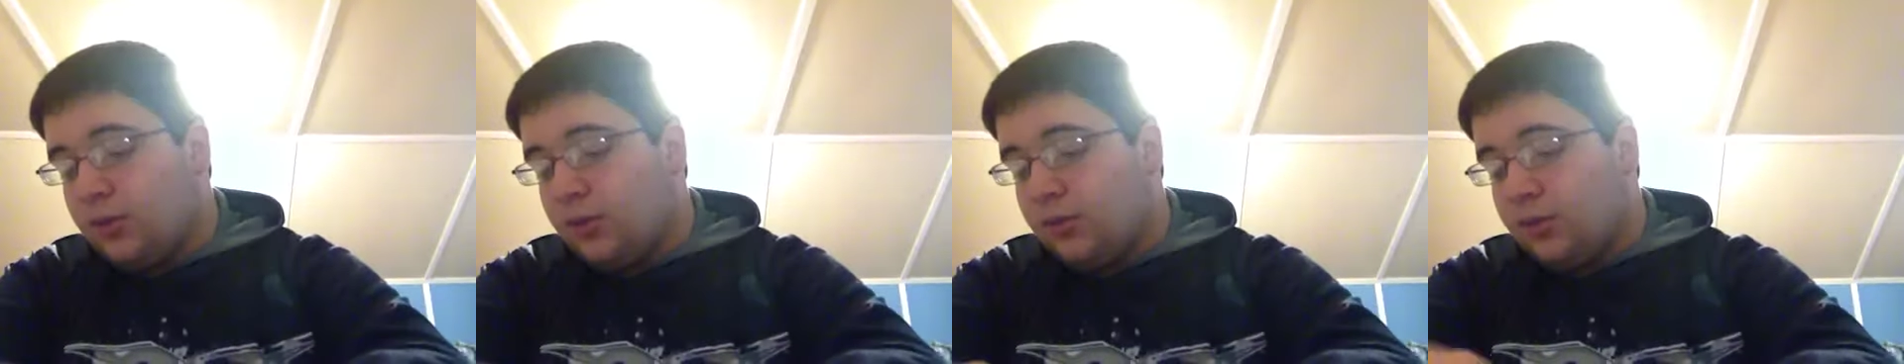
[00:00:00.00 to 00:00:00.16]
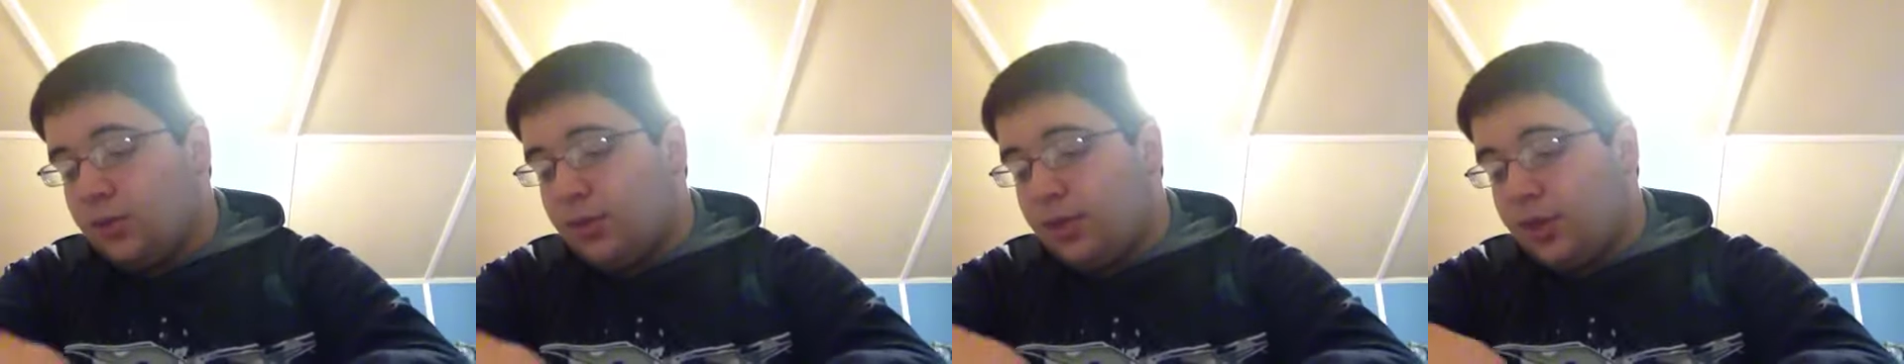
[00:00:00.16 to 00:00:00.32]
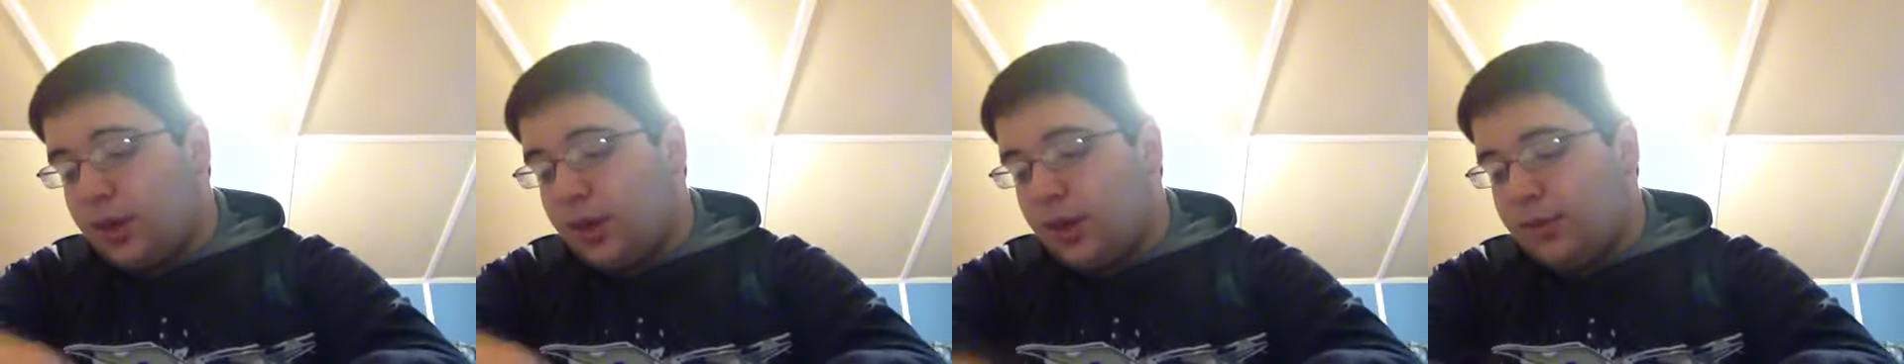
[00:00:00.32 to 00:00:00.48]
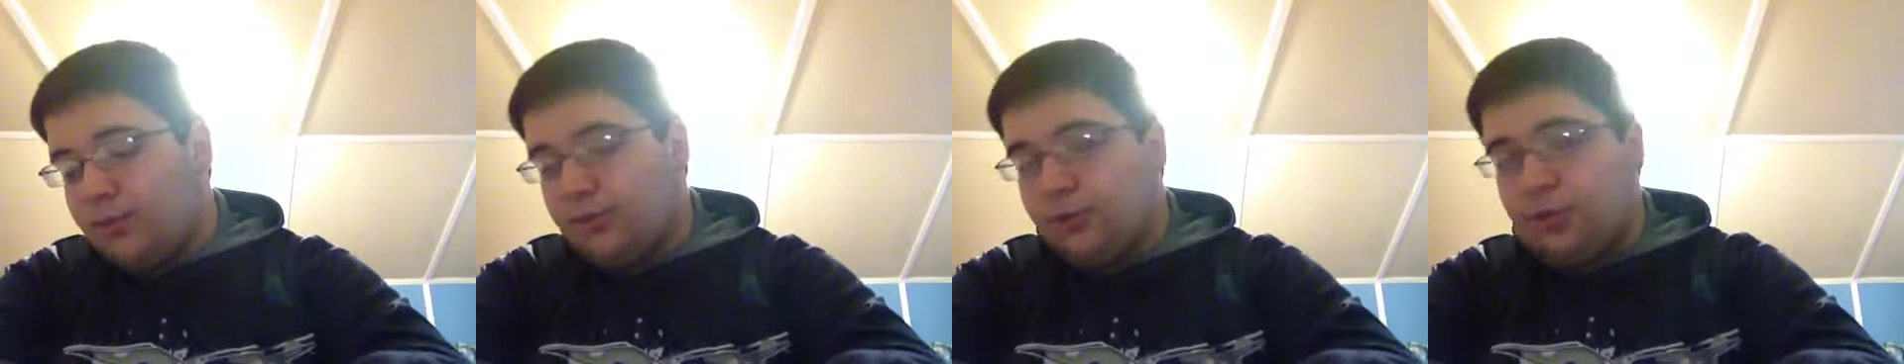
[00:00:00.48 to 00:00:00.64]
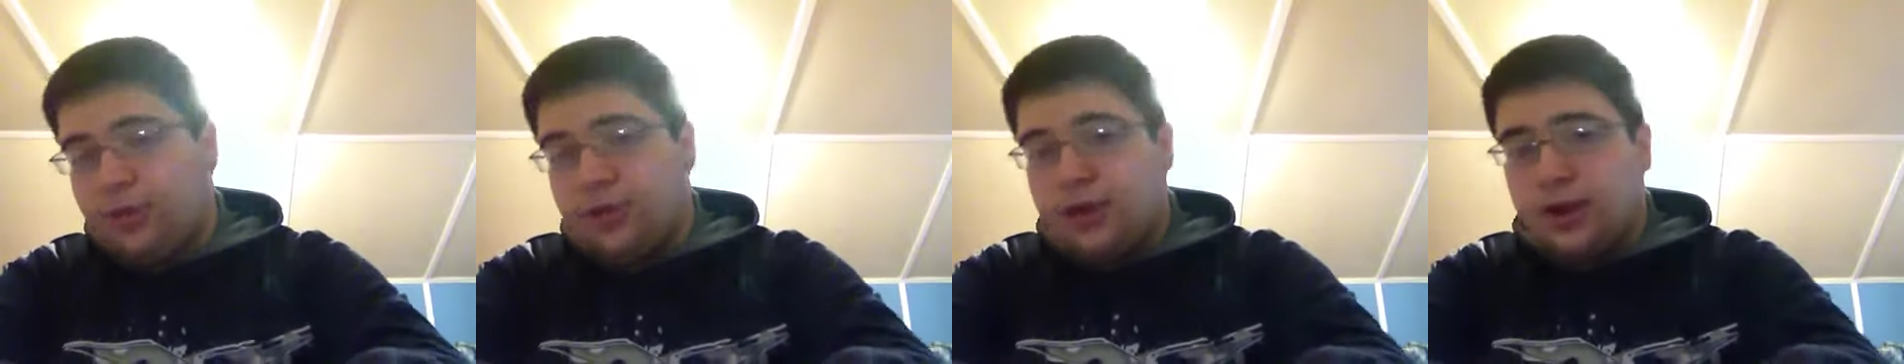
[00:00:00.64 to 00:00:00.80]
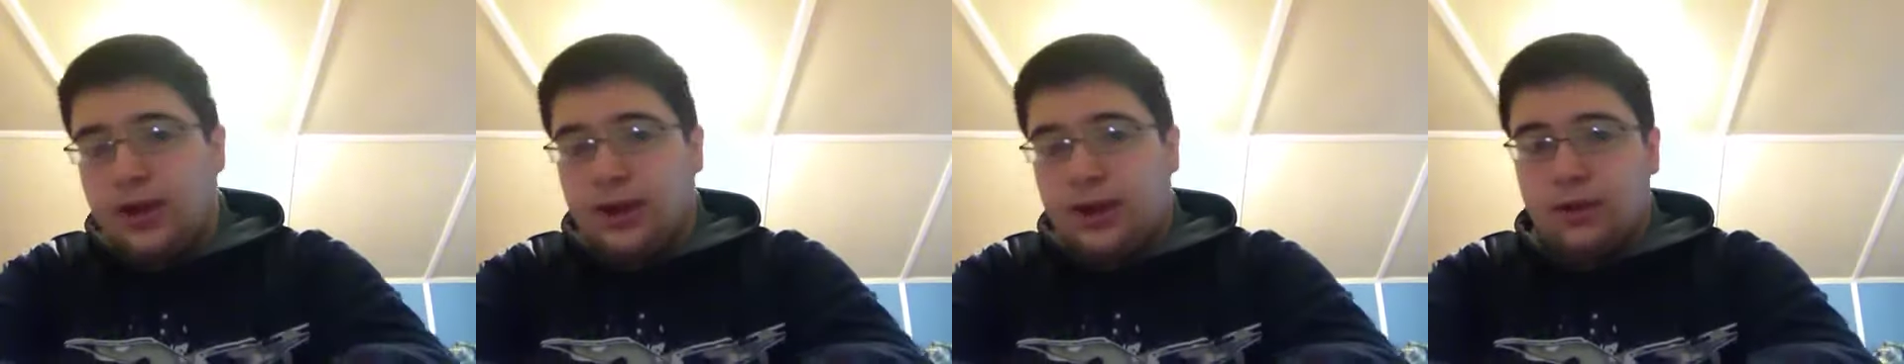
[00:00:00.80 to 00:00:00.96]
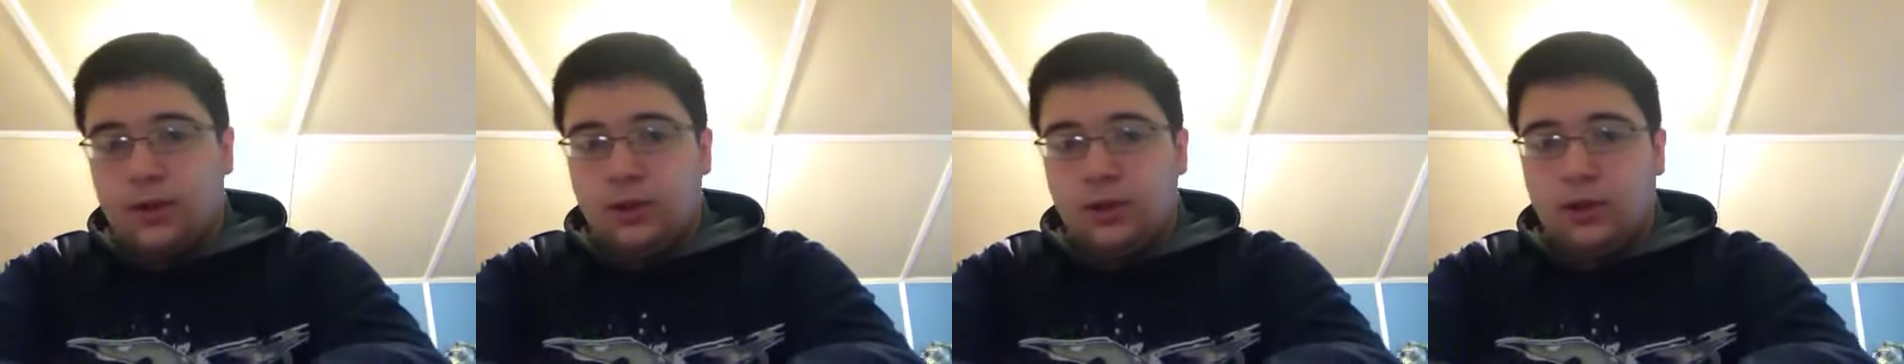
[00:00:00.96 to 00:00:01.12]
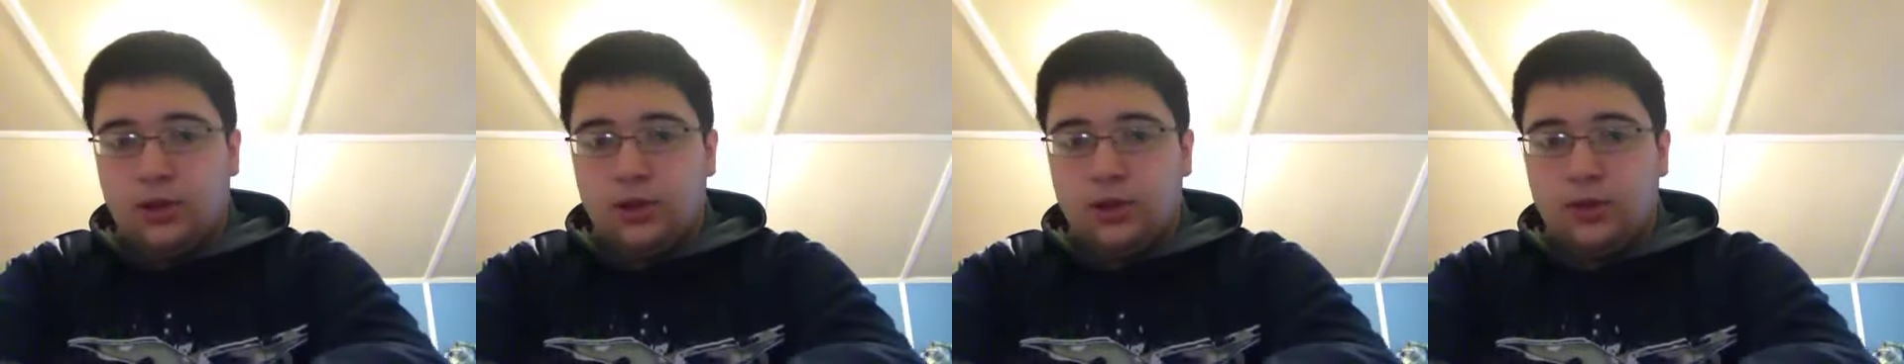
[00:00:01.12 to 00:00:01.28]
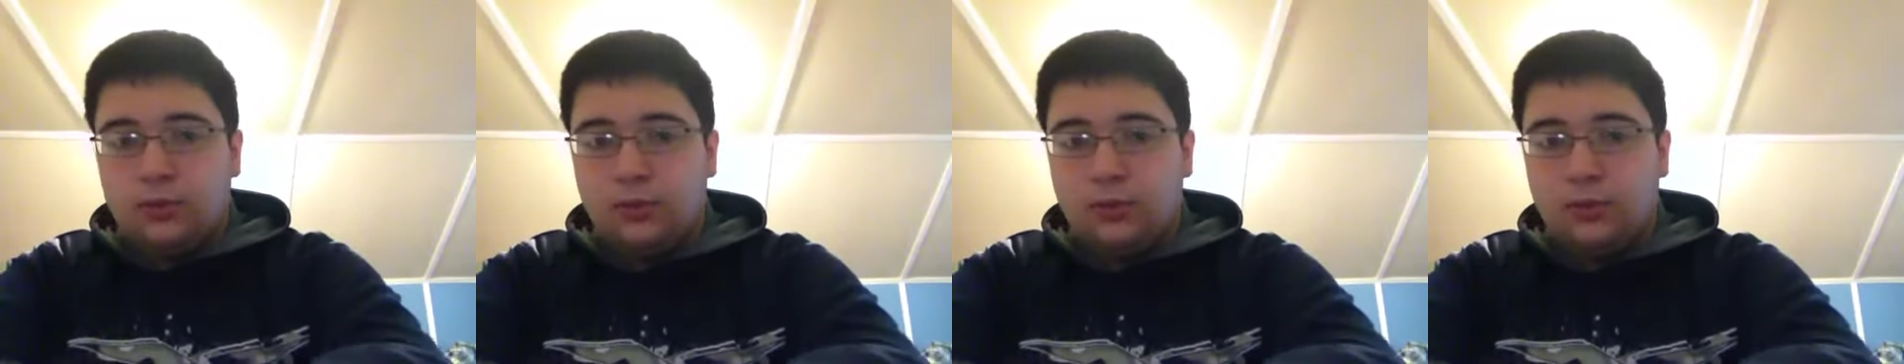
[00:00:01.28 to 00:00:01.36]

But I'm really not looking to